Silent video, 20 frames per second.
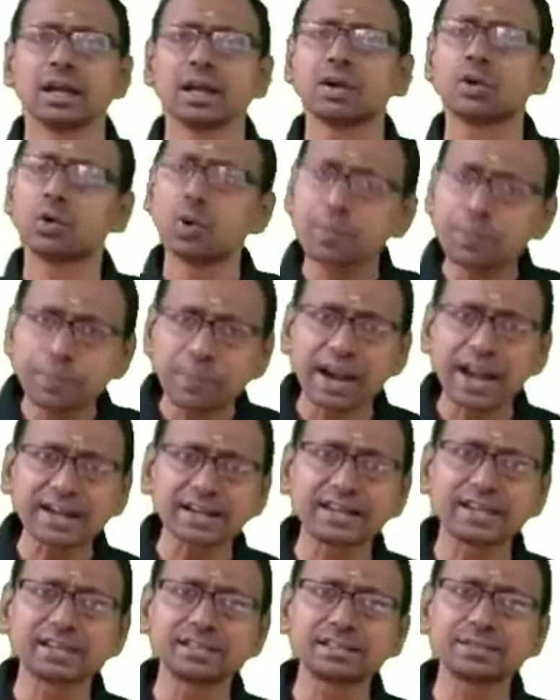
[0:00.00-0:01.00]
Good
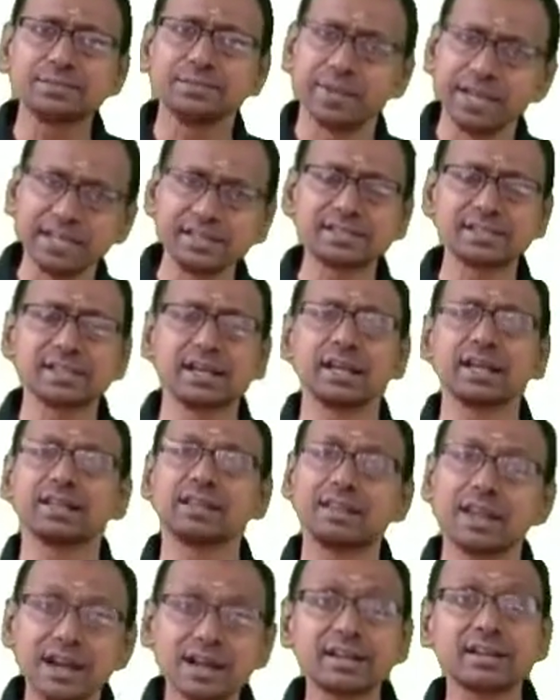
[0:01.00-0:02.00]
practice means
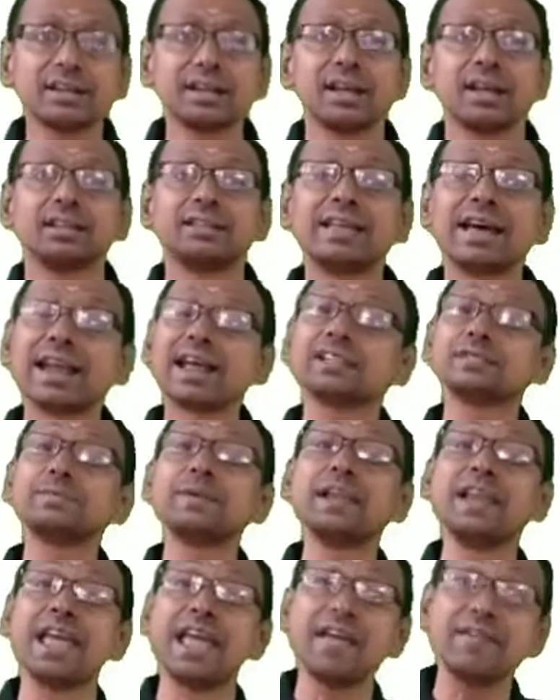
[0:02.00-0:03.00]
that there has
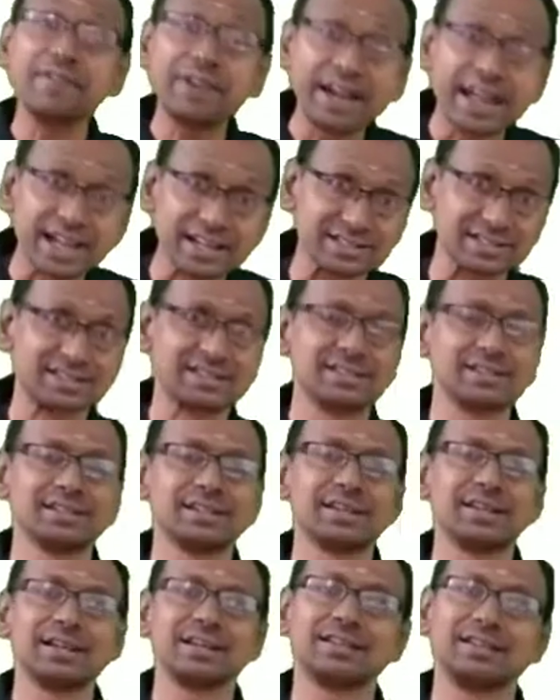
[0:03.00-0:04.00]
been evidence
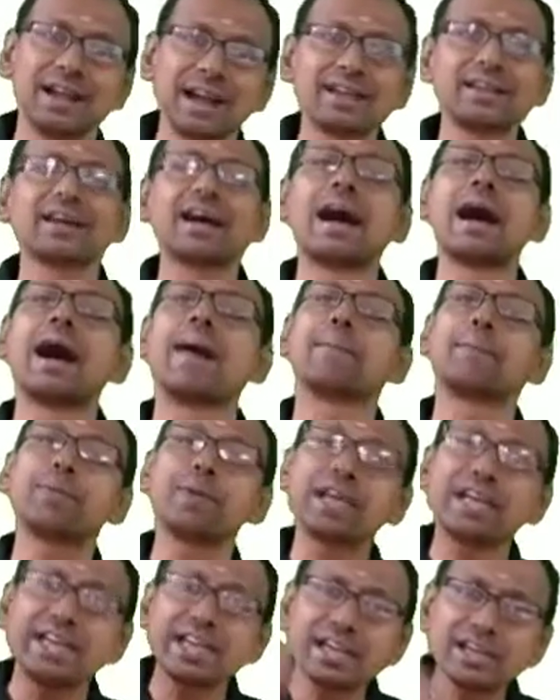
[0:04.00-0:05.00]
that
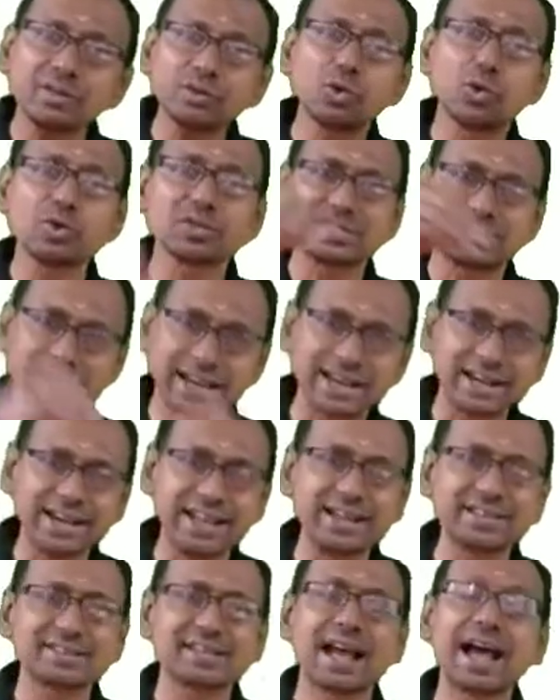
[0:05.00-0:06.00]
applying those
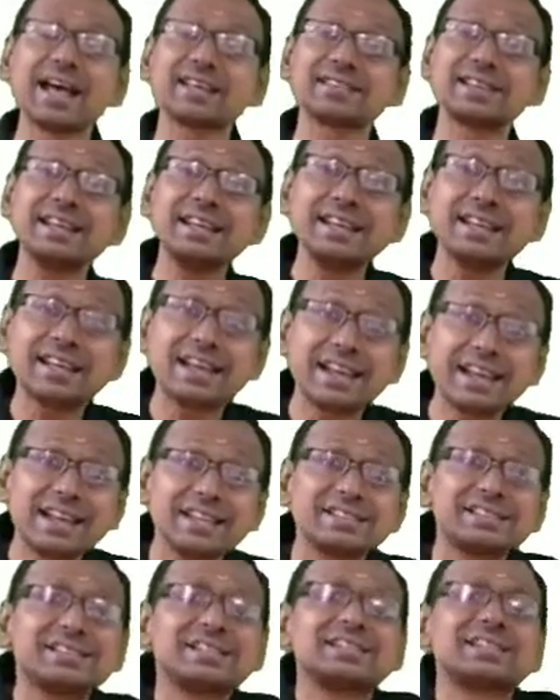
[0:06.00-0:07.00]
techniques has increased the